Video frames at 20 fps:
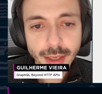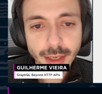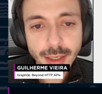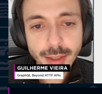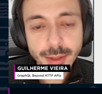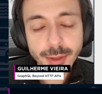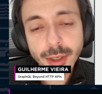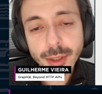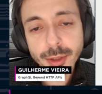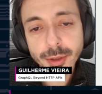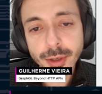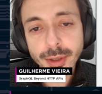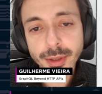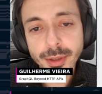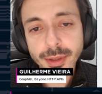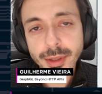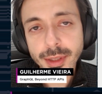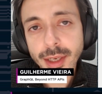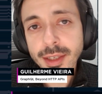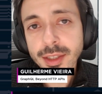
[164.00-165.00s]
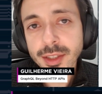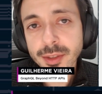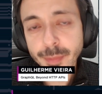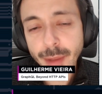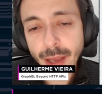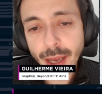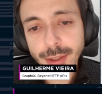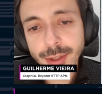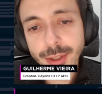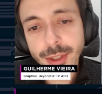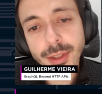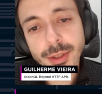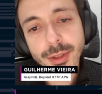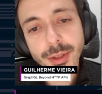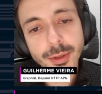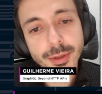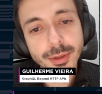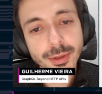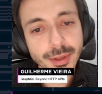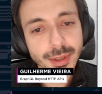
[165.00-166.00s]
and you're not expecting
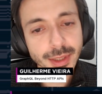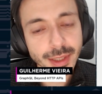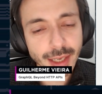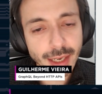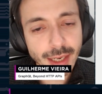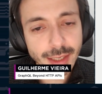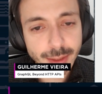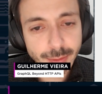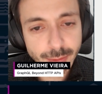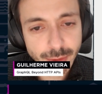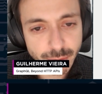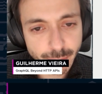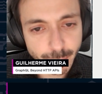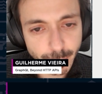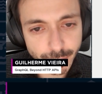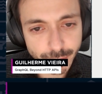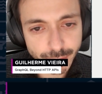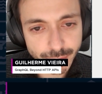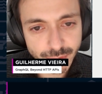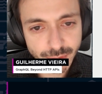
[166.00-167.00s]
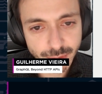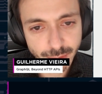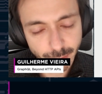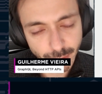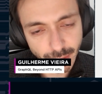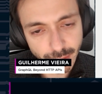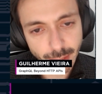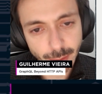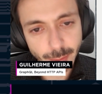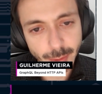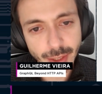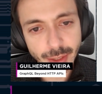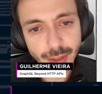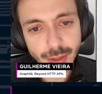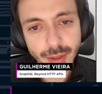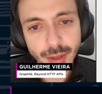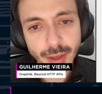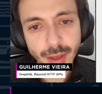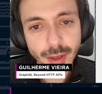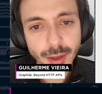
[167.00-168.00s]
to get a response right
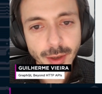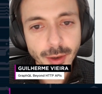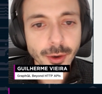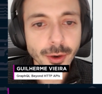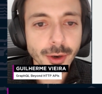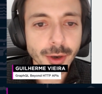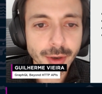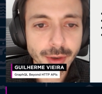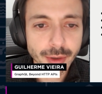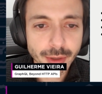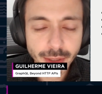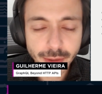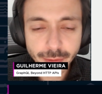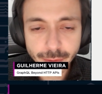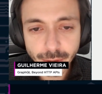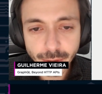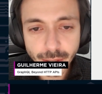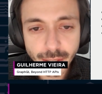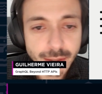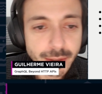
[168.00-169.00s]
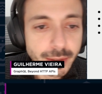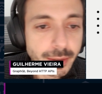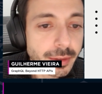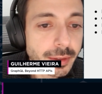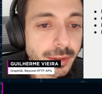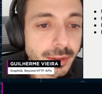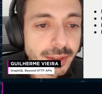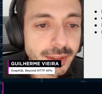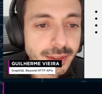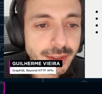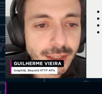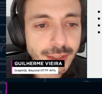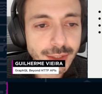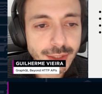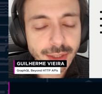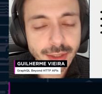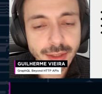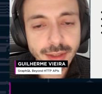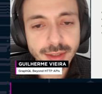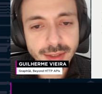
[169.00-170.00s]
away. Or if you're
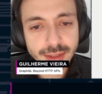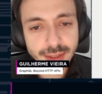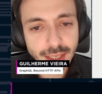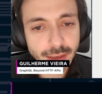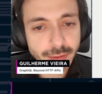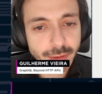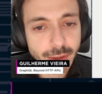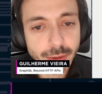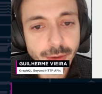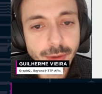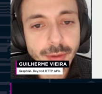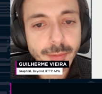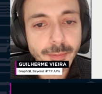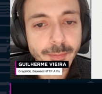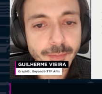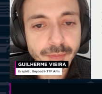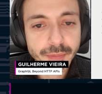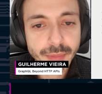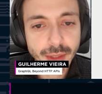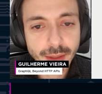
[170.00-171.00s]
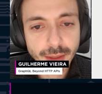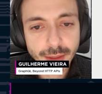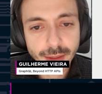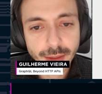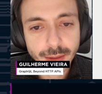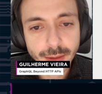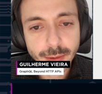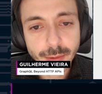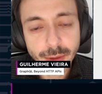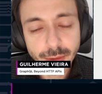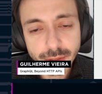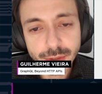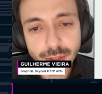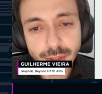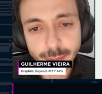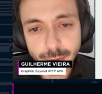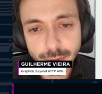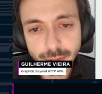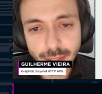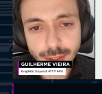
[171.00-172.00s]
sending several queries
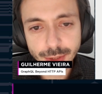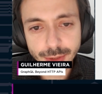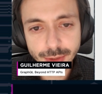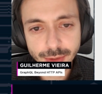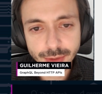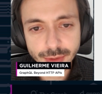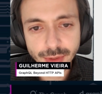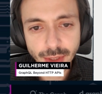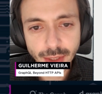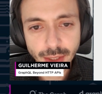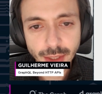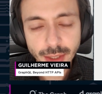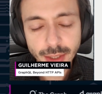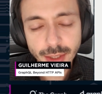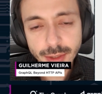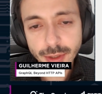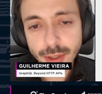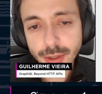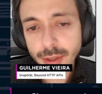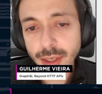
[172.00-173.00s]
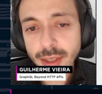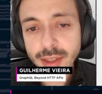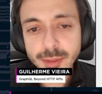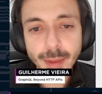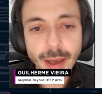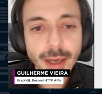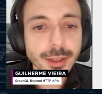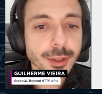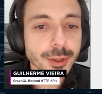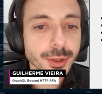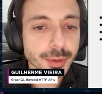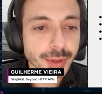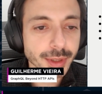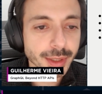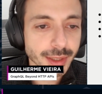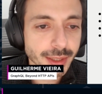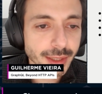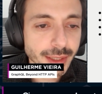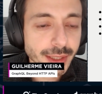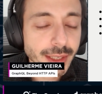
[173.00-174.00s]
or mutations, you're not expecting
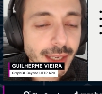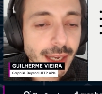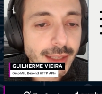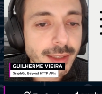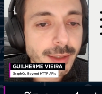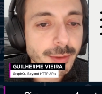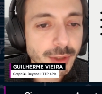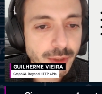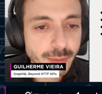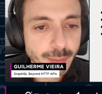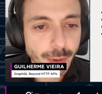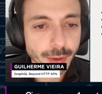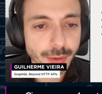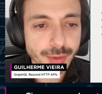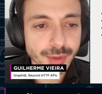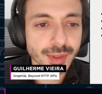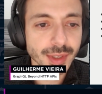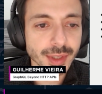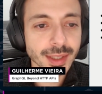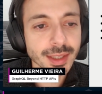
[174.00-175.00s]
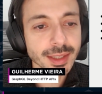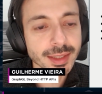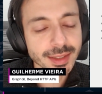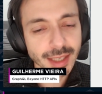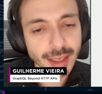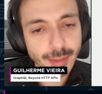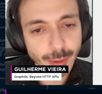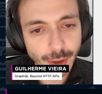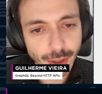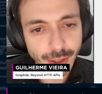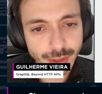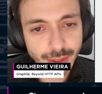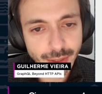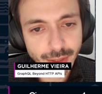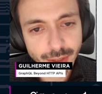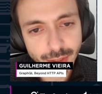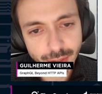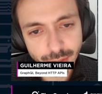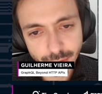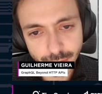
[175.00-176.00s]
to get the response in the same
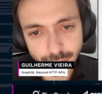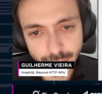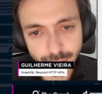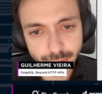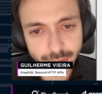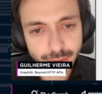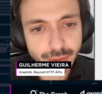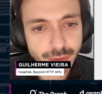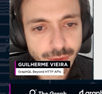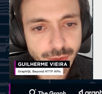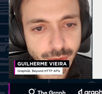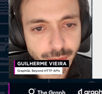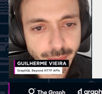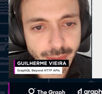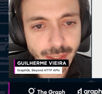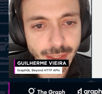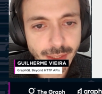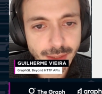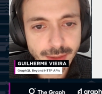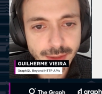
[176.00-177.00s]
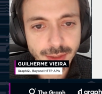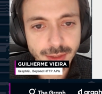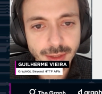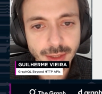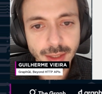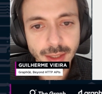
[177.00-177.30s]
order you submitted.